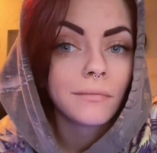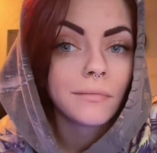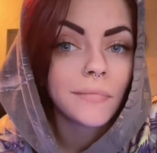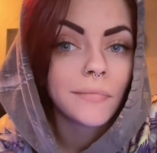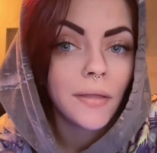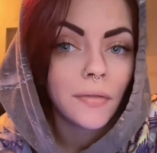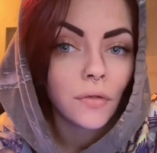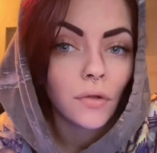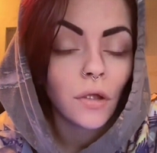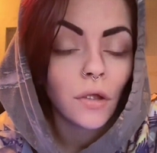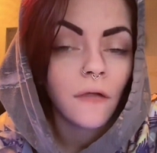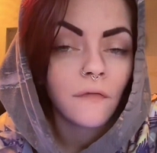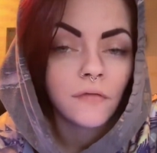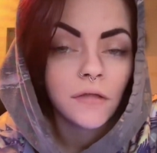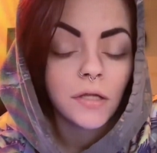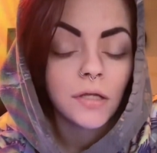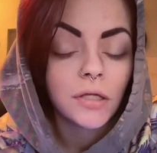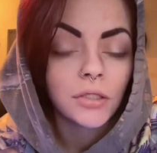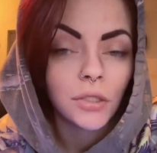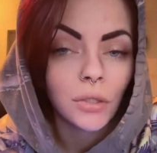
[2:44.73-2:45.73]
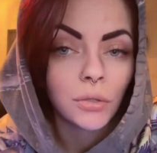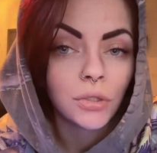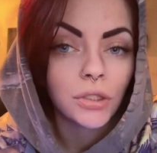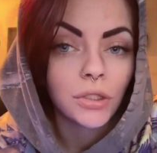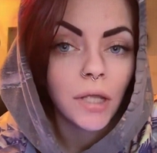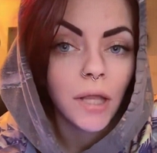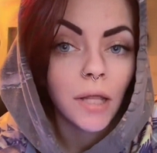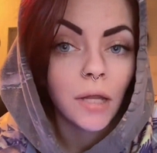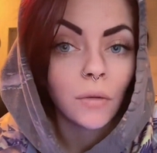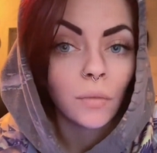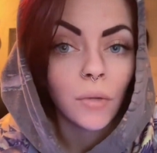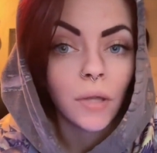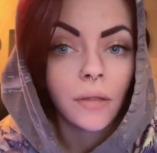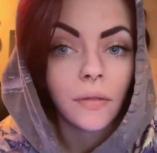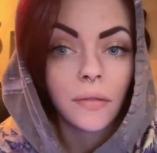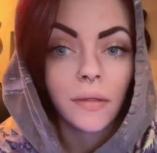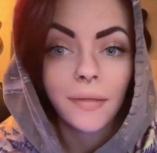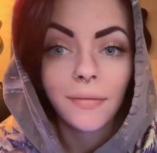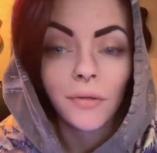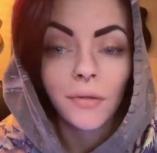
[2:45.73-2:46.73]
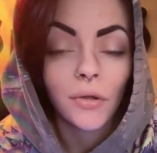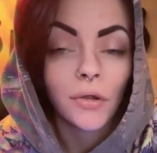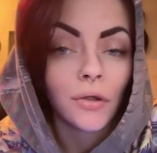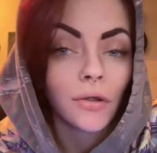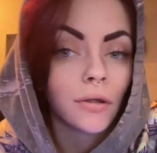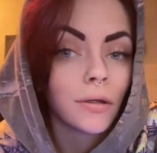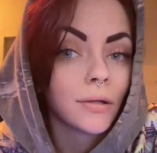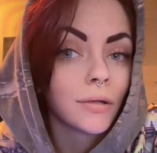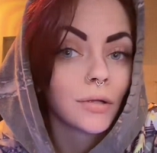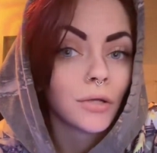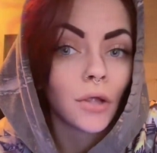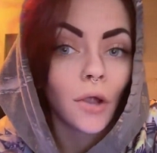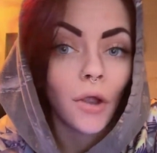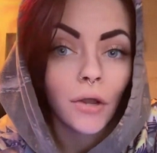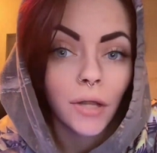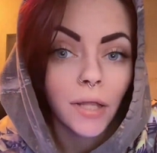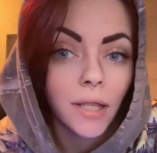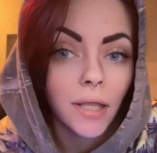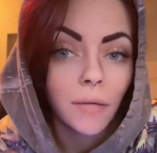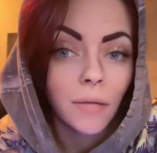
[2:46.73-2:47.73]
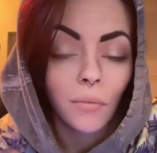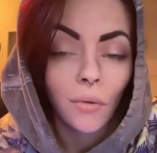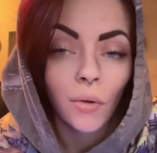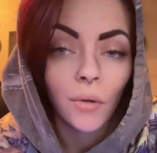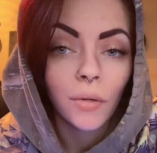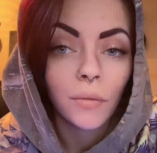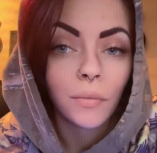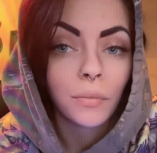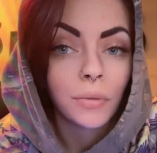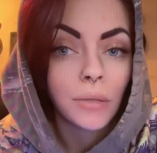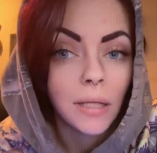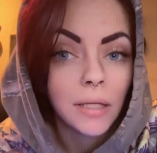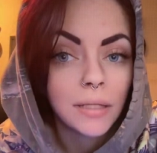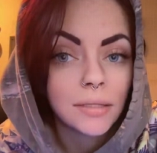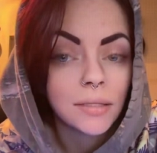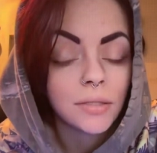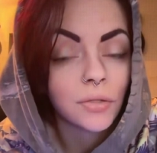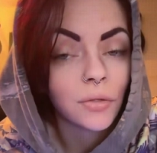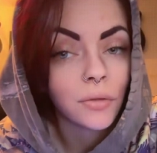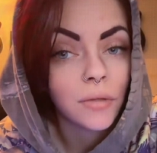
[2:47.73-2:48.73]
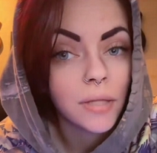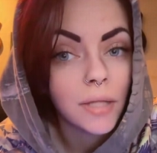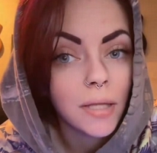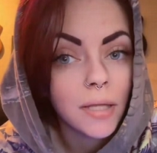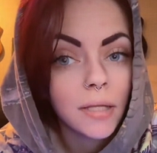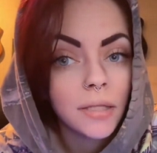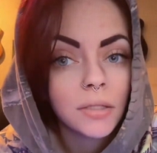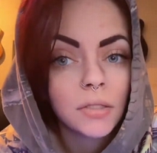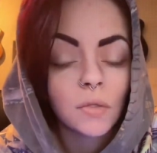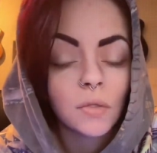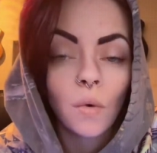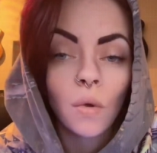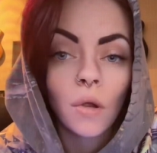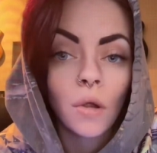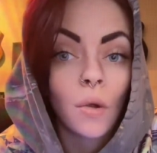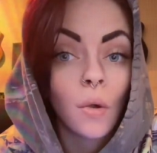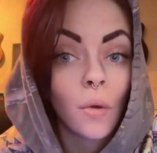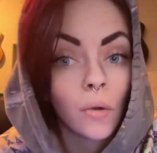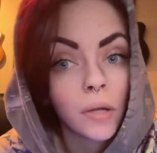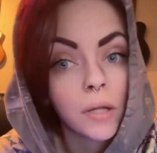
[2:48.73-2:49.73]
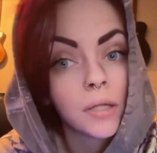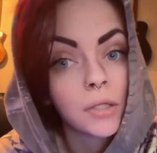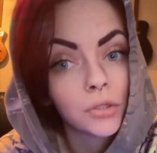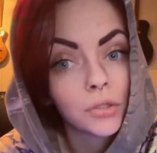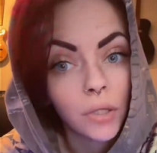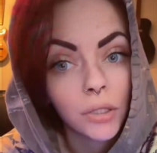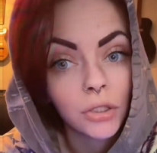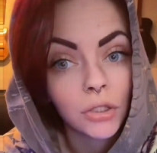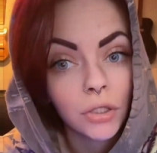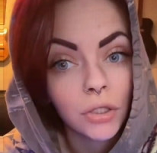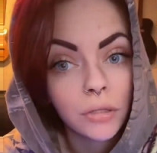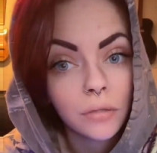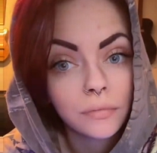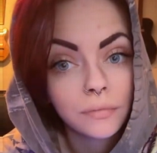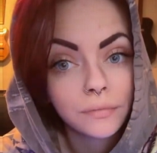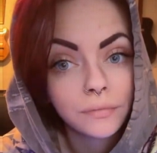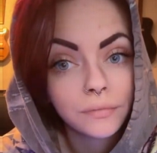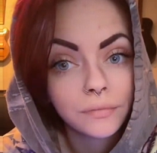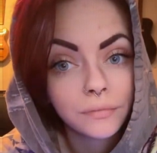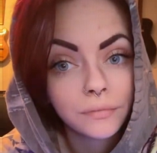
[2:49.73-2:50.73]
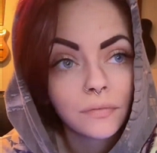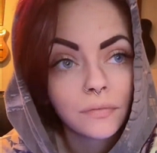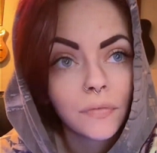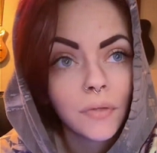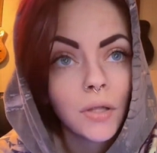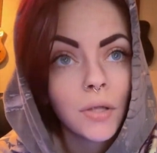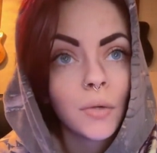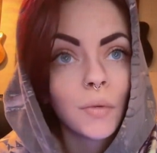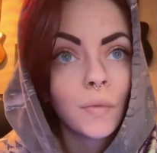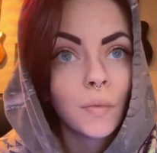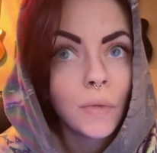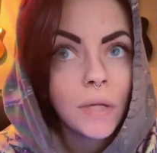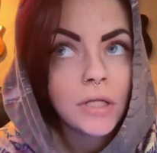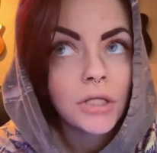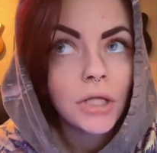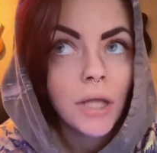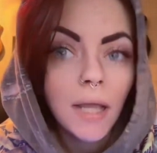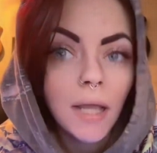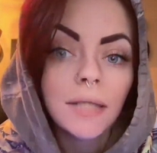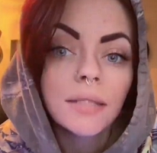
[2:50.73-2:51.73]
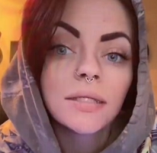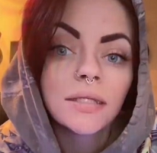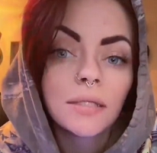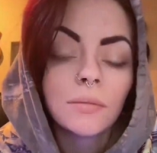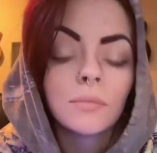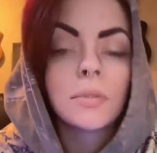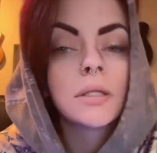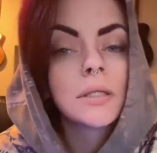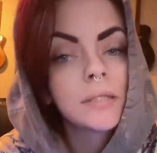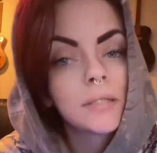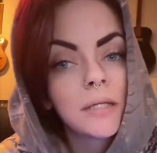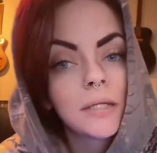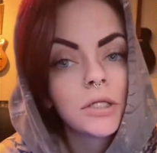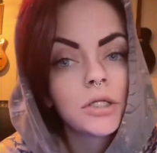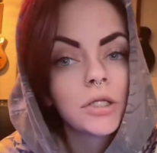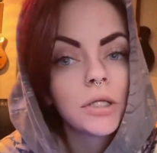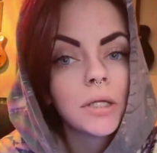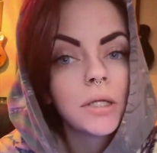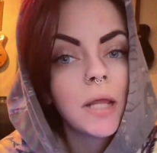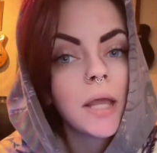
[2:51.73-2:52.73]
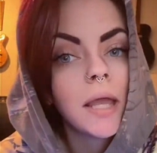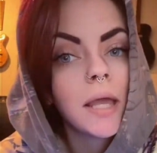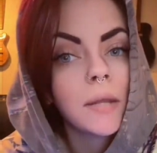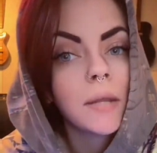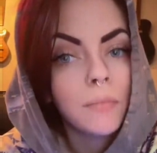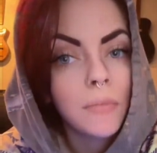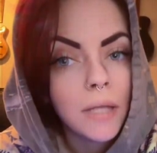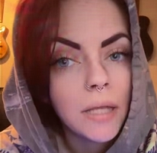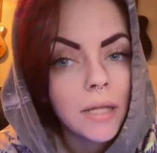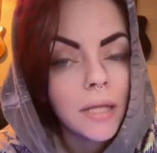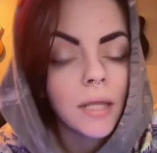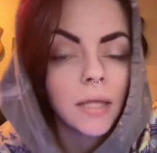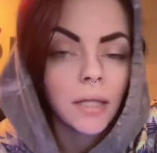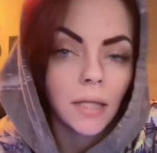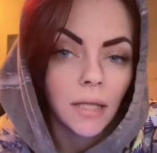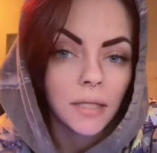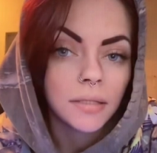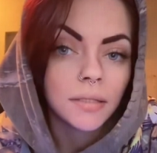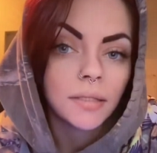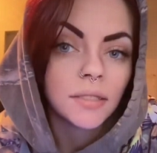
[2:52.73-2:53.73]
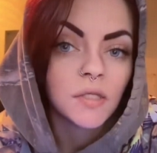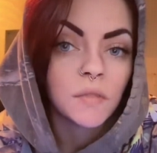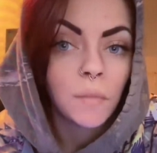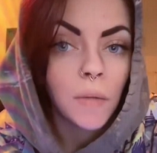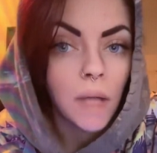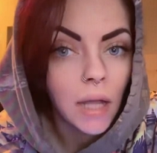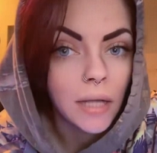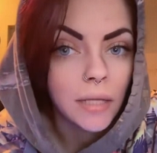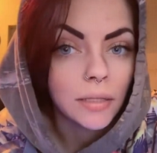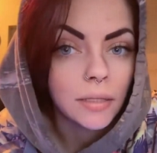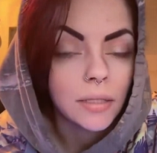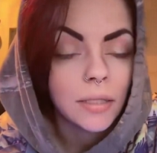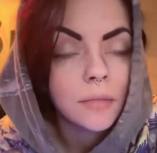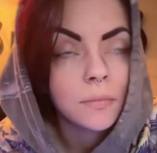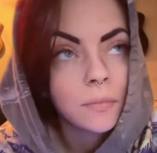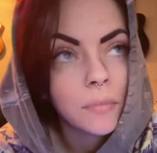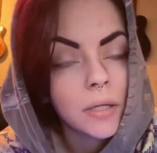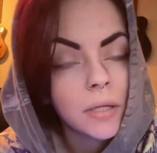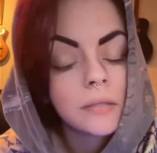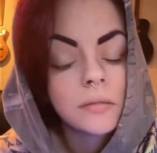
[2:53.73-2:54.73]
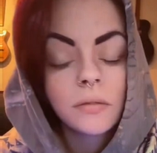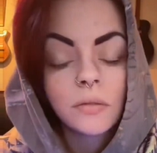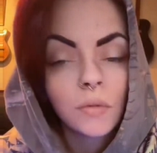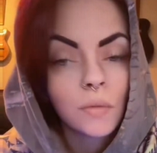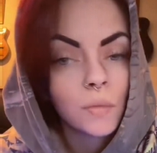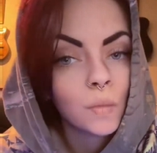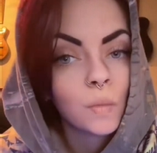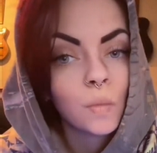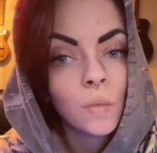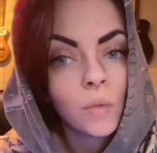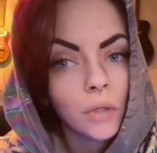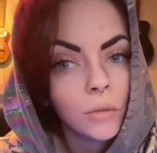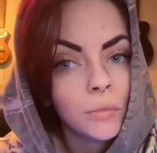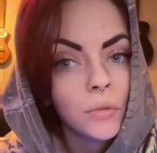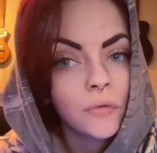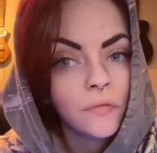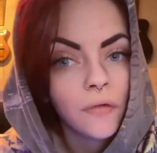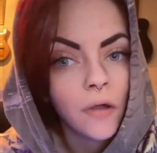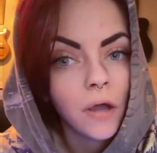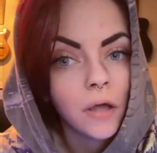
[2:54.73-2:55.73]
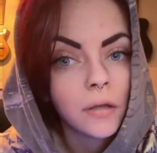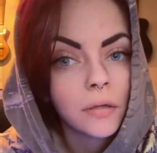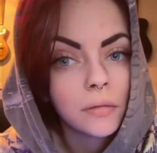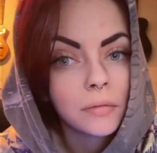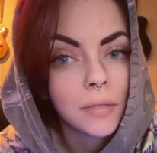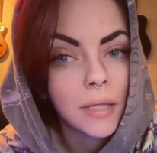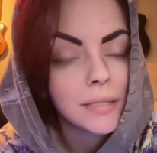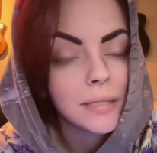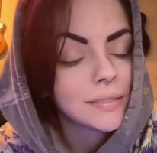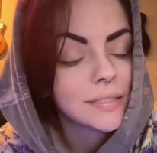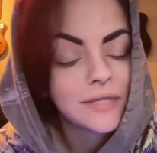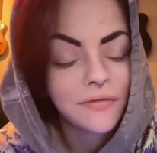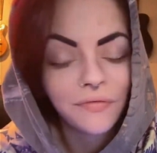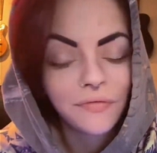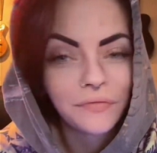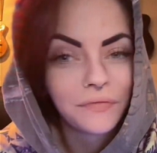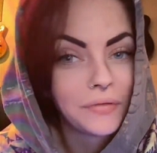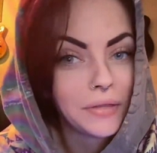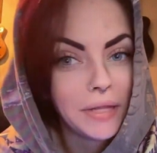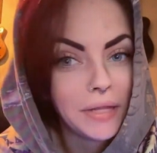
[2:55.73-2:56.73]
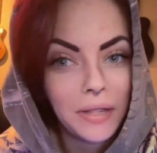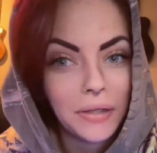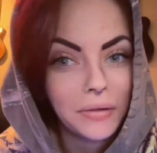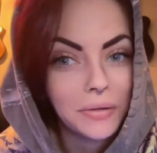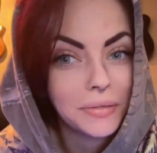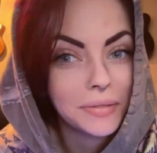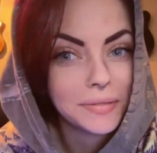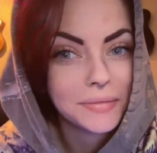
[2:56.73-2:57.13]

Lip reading: And they're often associated with either guarding important places or things, or hoarding treasure, which has symbolization and meaning and lessons behind it, but we'll move on. That's a different video.